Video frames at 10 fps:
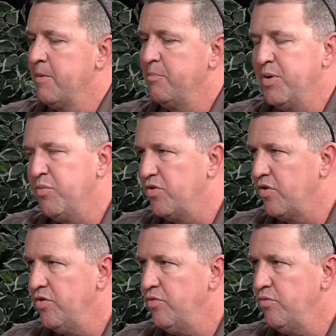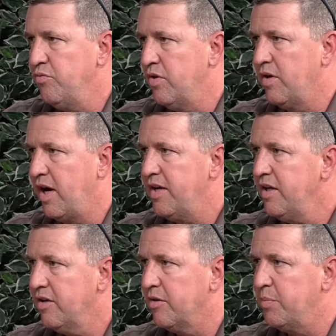But it was a new
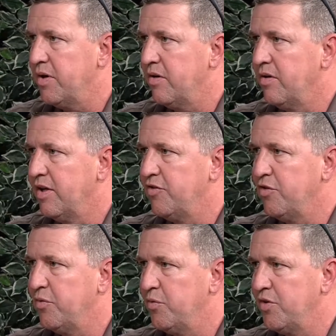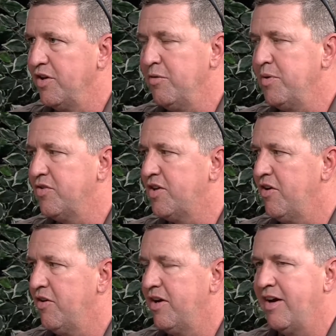idea up here. And so it was a little bit
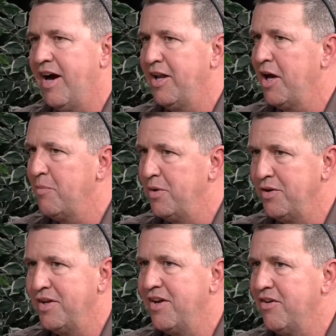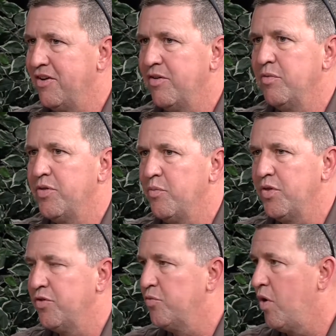scary, high liability area
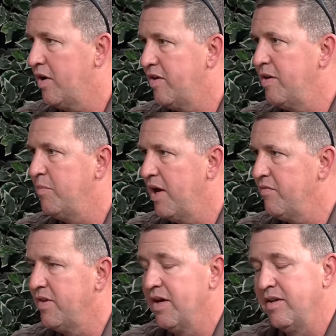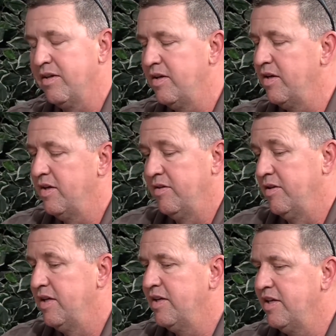with a SWAT team having that.
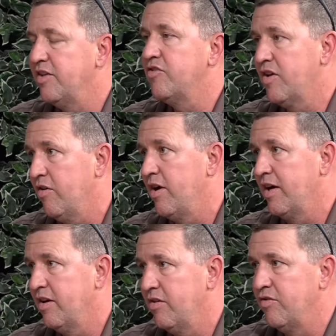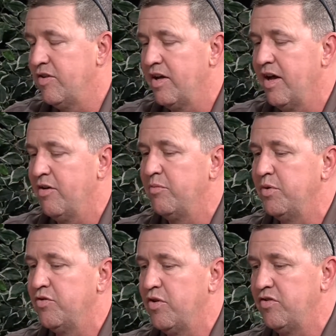It's scary. I can understand how
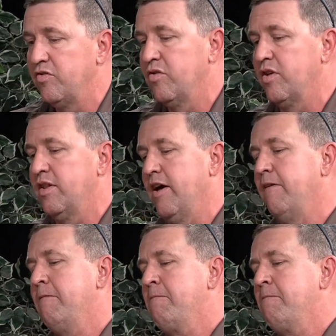administrations look at that.